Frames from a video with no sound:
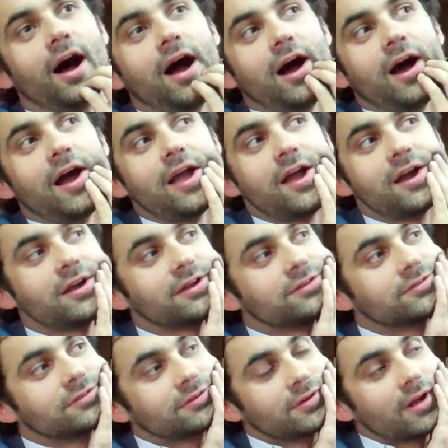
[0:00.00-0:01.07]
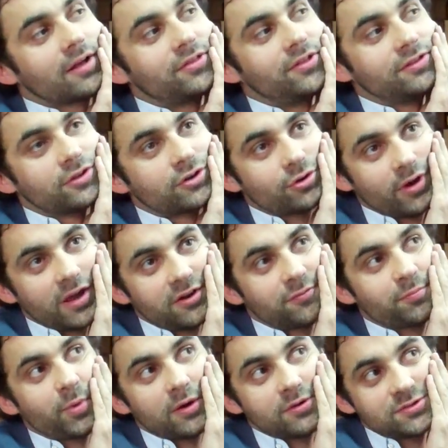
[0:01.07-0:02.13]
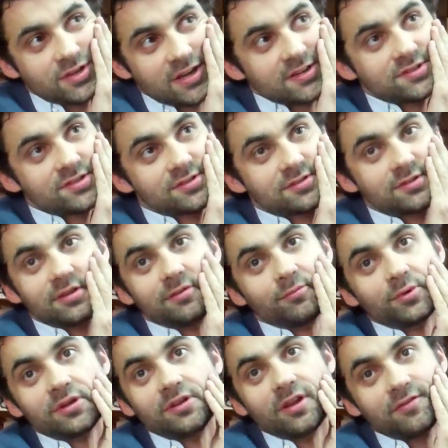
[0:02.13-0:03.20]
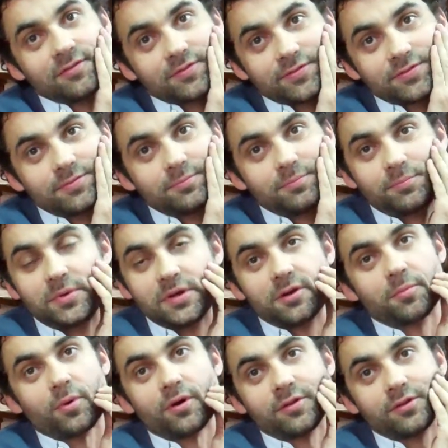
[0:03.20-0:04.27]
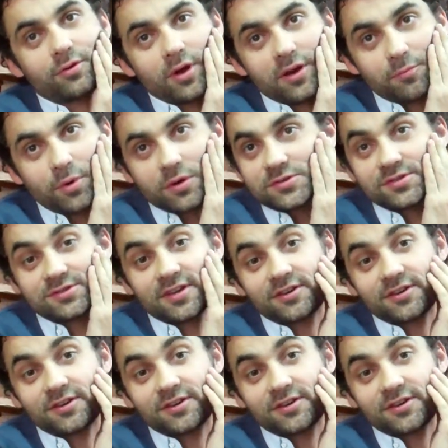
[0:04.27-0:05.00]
I think the creative process, I really love being a part of the creative process.